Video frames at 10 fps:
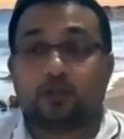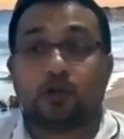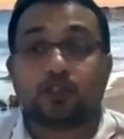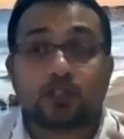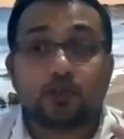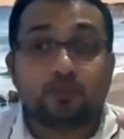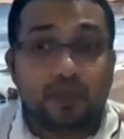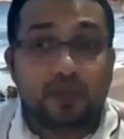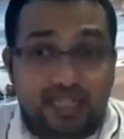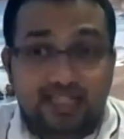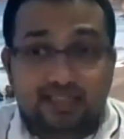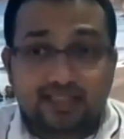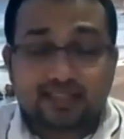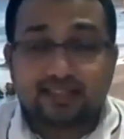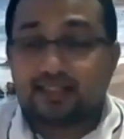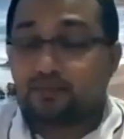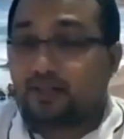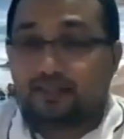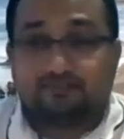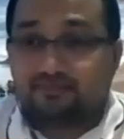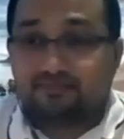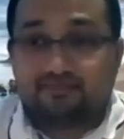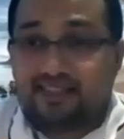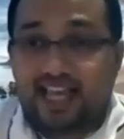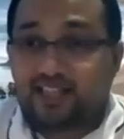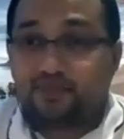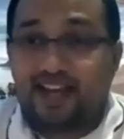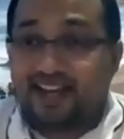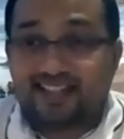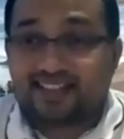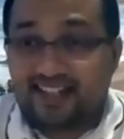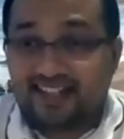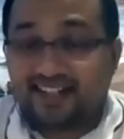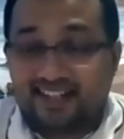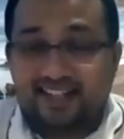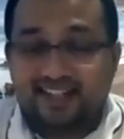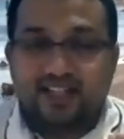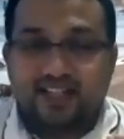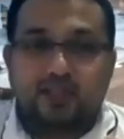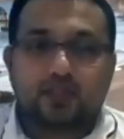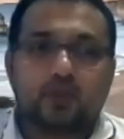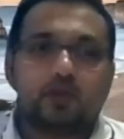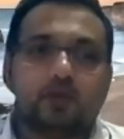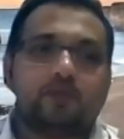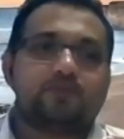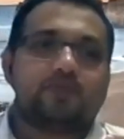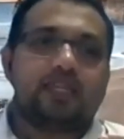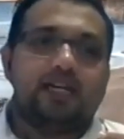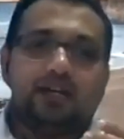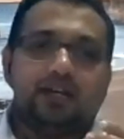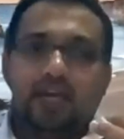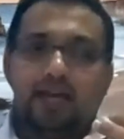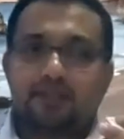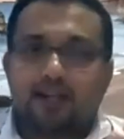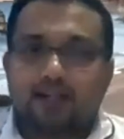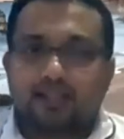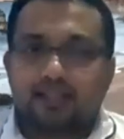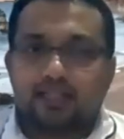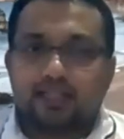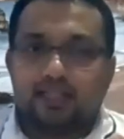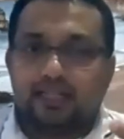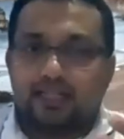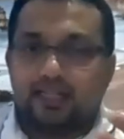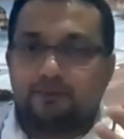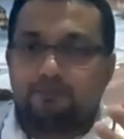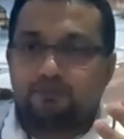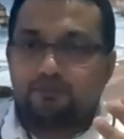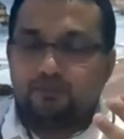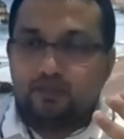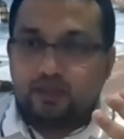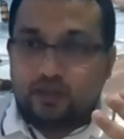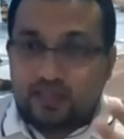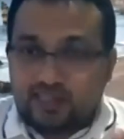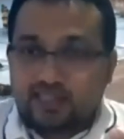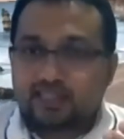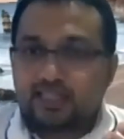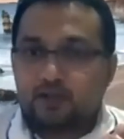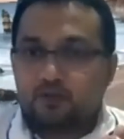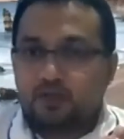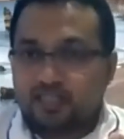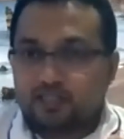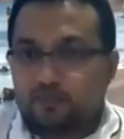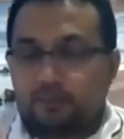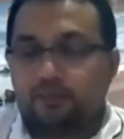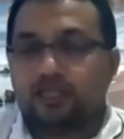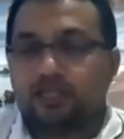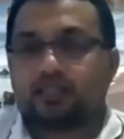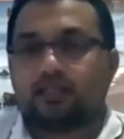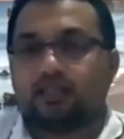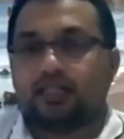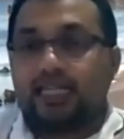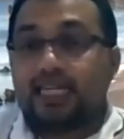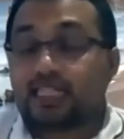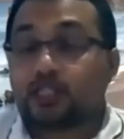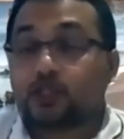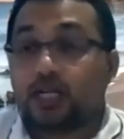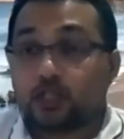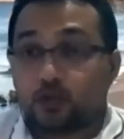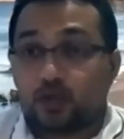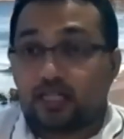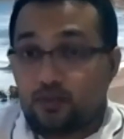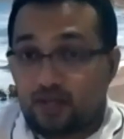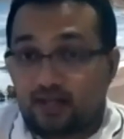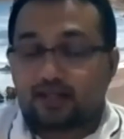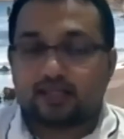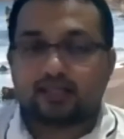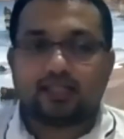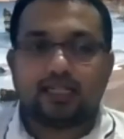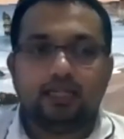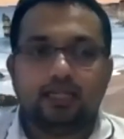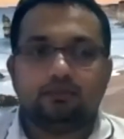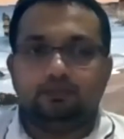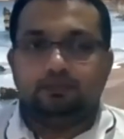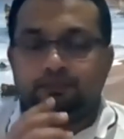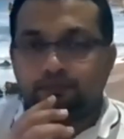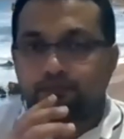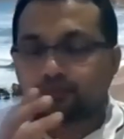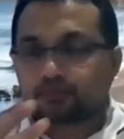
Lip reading: cost you billions, but as bad as deadly. So we have done a research, and which is published IEEE 2020 very recently. In